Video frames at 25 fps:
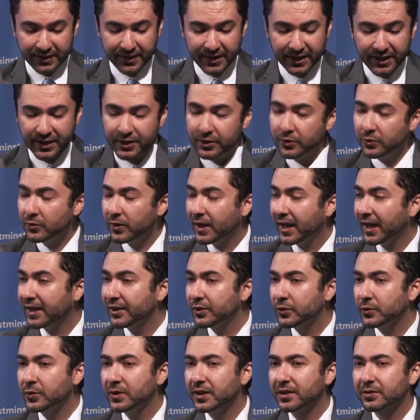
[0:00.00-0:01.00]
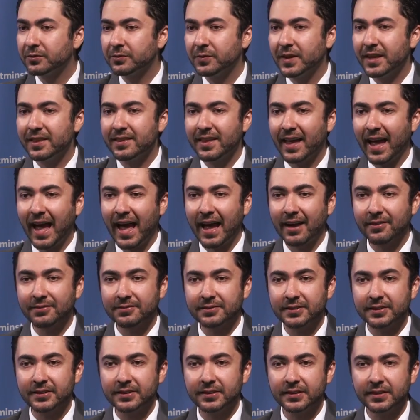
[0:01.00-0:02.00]
EU and US went
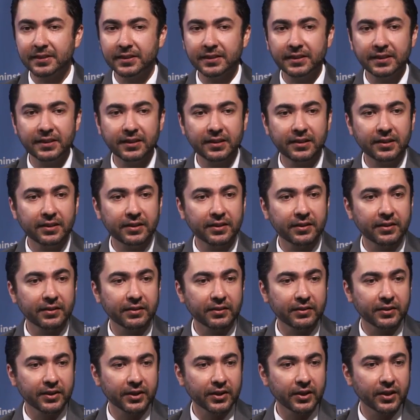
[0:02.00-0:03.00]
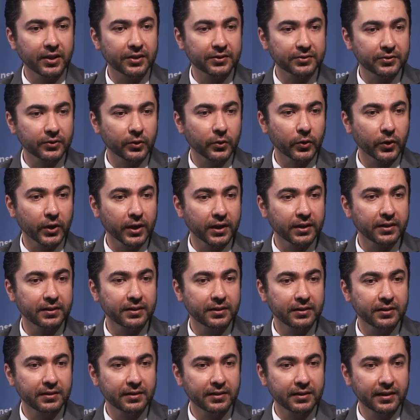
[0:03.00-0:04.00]
after Iran's oil.
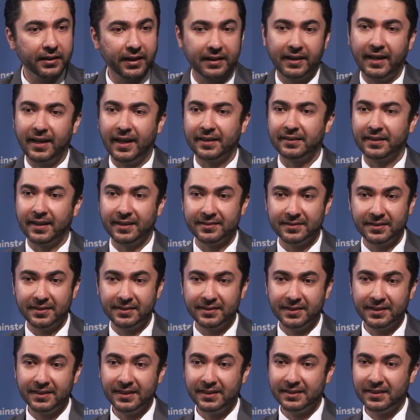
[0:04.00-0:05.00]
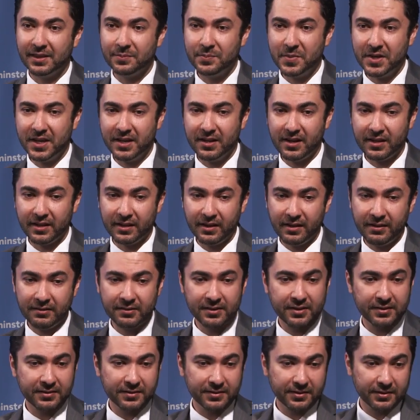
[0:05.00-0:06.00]
As I said at the beginning,
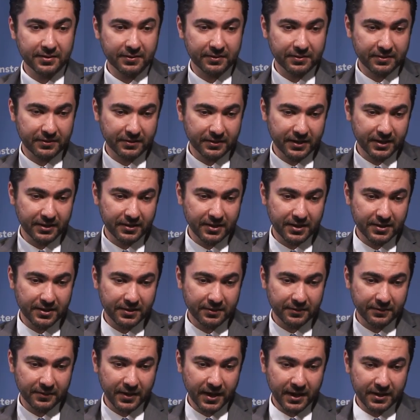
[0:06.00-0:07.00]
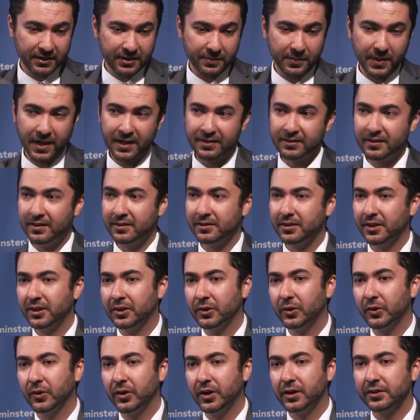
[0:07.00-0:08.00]
Iran is very dependent
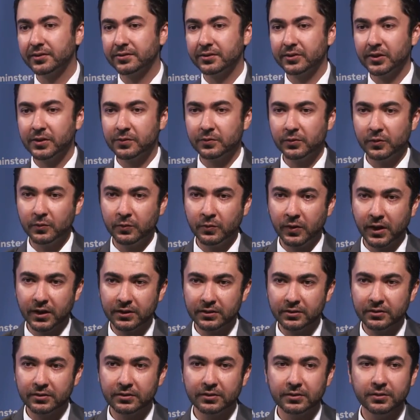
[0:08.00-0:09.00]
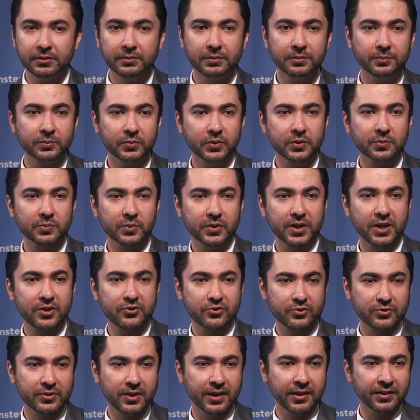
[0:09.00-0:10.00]
on oil, so if you want to put
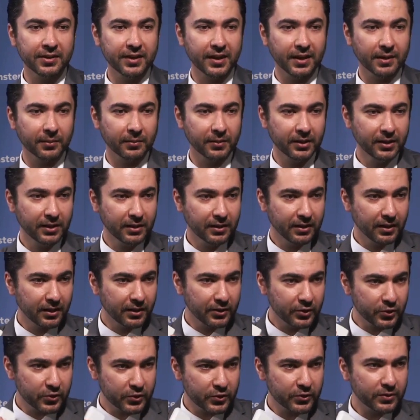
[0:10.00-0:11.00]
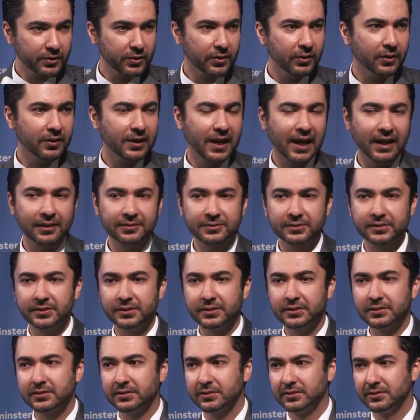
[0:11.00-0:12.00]
pressure on them, you should go
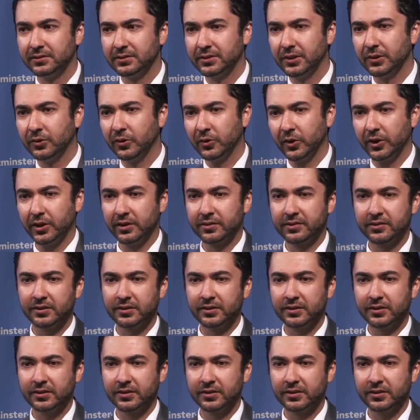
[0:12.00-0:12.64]
after the oil.